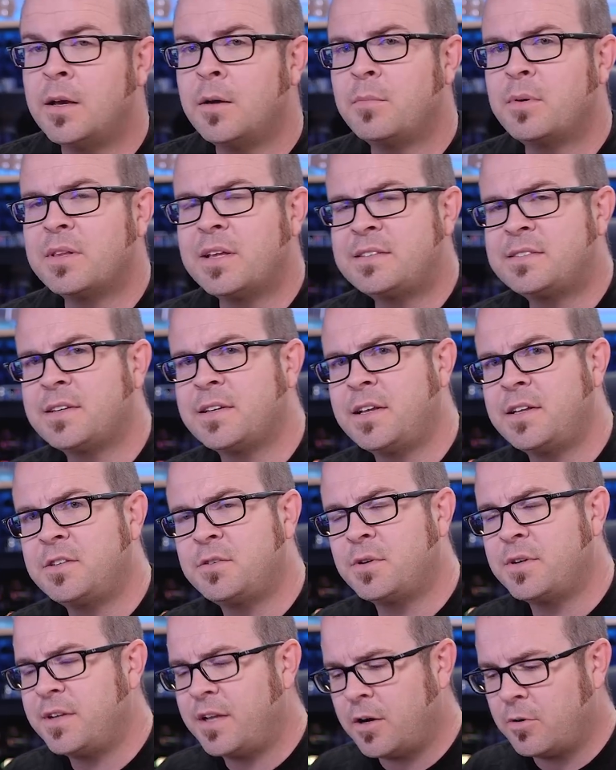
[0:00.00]
But let's get
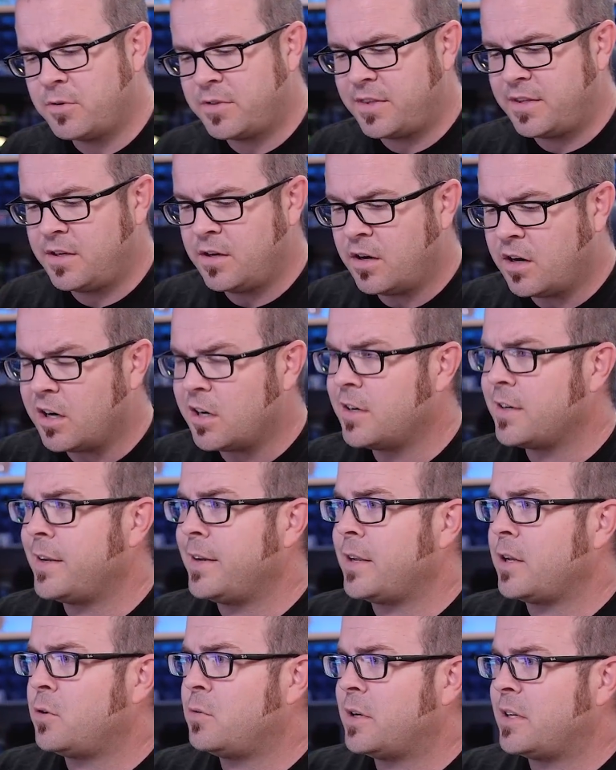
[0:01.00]
into it now with the
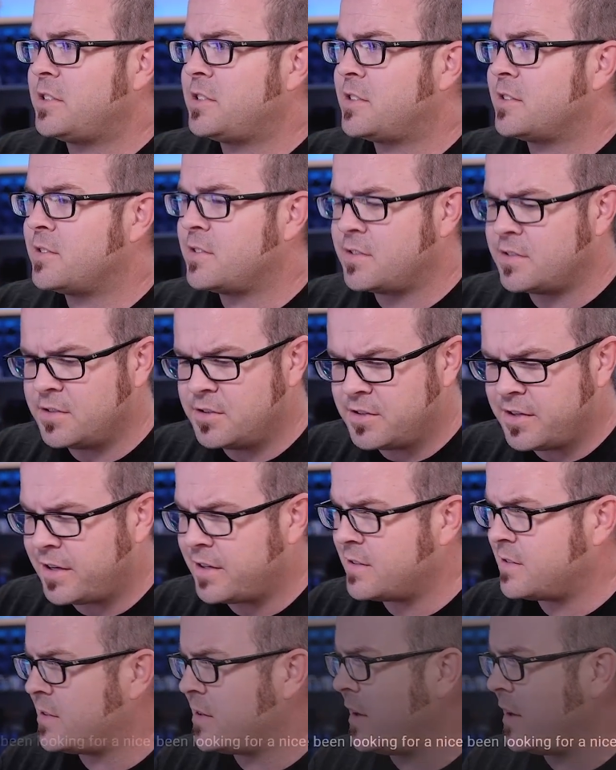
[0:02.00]
hard-hitting questions that you guys